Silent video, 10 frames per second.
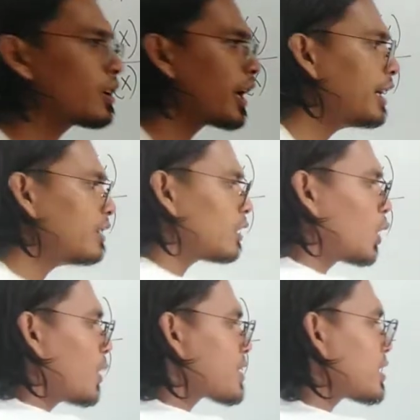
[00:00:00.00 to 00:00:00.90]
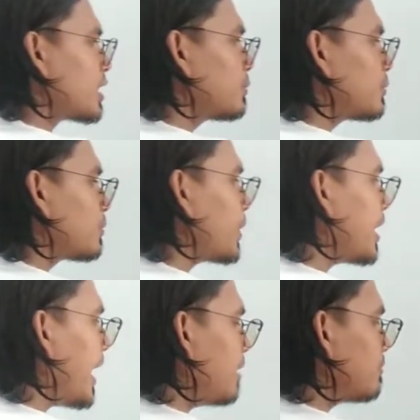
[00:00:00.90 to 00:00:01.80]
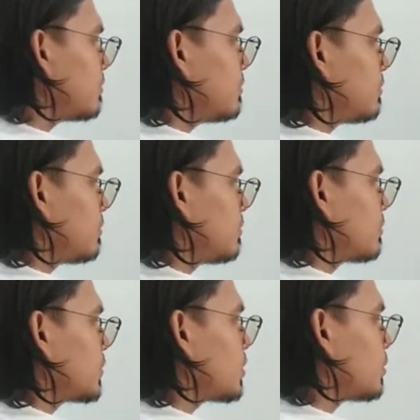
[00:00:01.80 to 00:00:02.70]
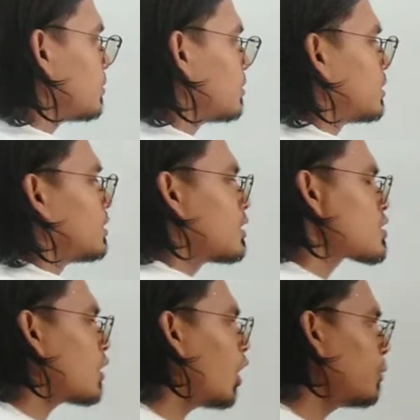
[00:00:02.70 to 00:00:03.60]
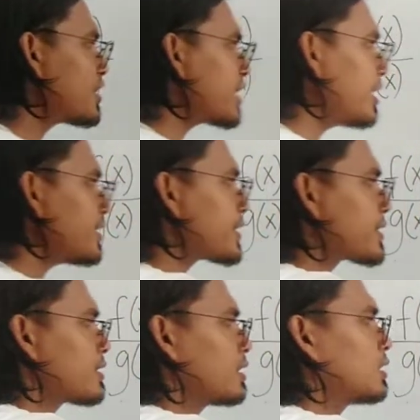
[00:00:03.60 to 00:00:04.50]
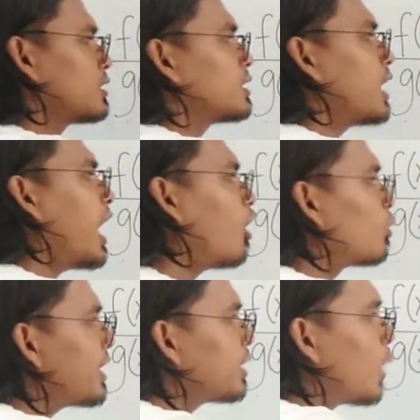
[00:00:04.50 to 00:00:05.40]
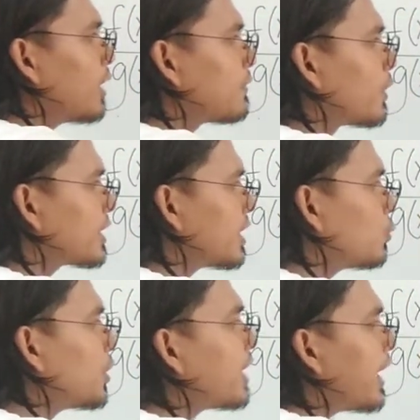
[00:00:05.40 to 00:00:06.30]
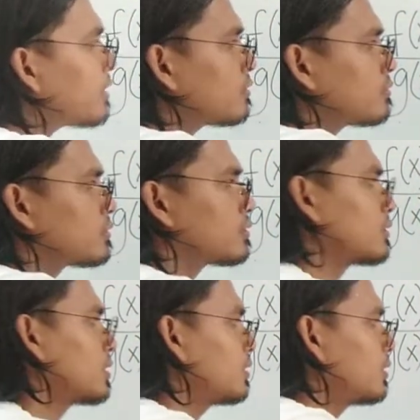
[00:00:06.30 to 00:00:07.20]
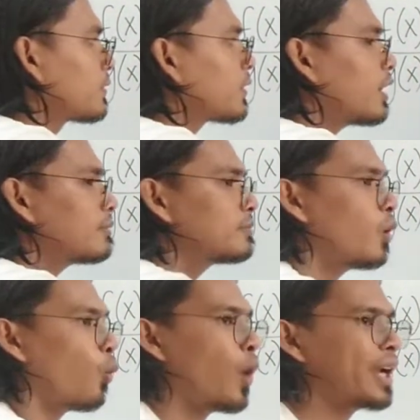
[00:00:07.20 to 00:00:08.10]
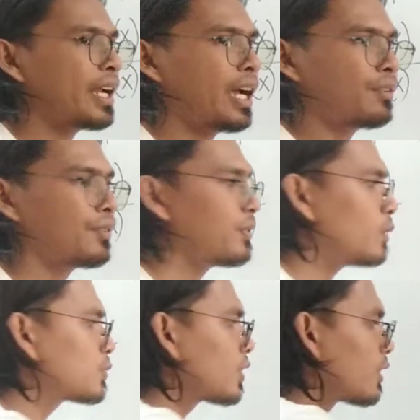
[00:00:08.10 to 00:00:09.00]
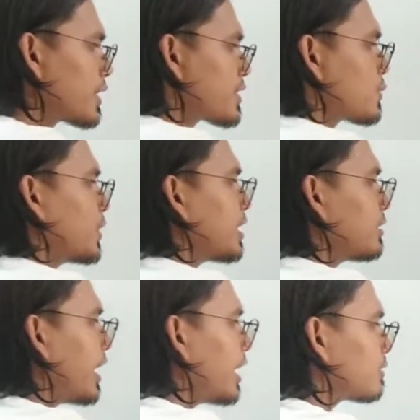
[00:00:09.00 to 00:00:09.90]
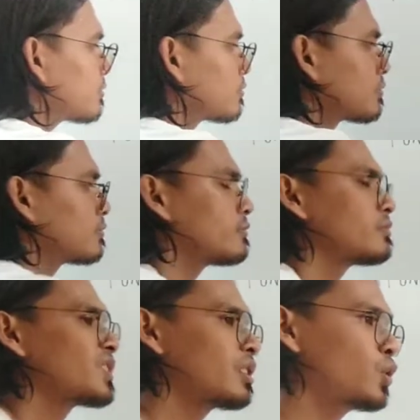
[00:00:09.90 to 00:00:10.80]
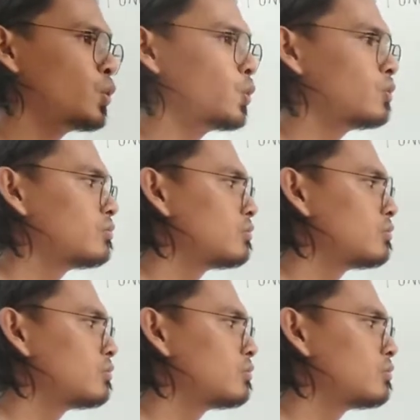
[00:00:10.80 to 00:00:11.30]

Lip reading: Okay, lowest term, we have 2. So common sense, how many 1/4 can we get from 1 half? Of course, we can get 2.